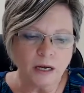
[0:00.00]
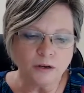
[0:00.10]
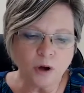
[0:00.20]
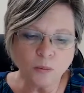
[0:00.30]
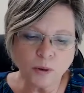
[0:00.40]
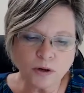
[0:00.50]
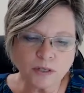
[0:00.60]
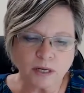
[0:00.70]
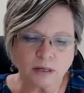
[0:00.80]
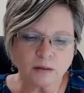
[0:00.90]
no
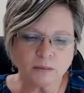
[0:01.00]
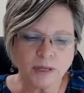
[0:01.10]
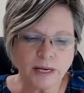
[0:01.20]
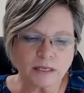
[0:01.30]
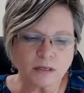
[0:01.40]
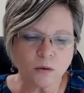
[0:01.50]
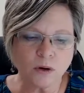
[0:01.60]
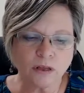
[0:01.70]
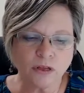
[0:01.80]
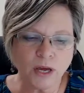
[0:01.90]
person, place,
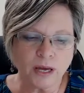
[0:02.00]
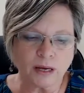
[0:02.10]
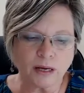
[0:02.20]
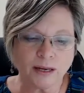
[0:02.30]
or thing